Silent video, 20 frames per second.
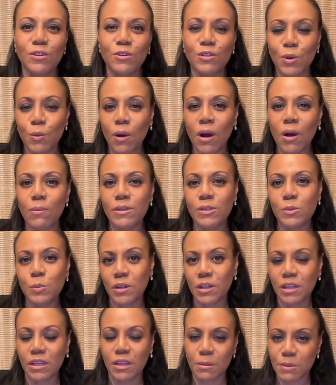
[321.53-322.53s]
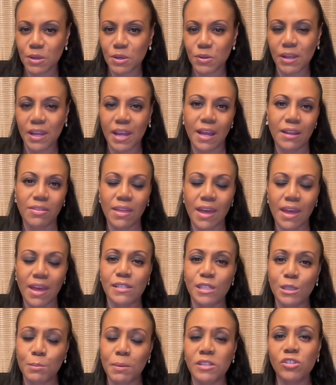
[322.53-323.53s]
you always want to communicate that,
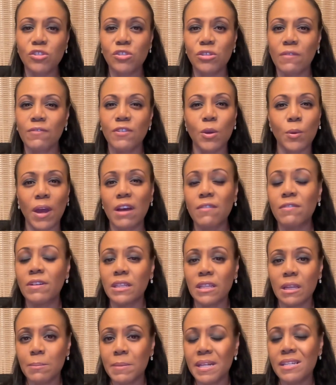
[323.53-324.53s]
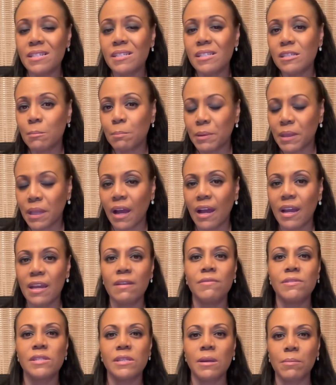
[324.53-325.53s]
especially if you have a limited supply
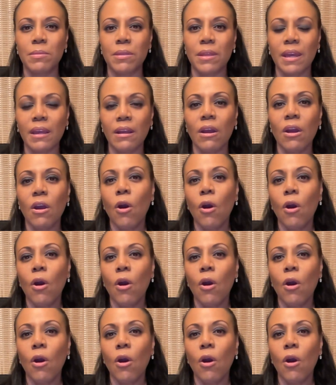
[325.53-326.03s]
of something,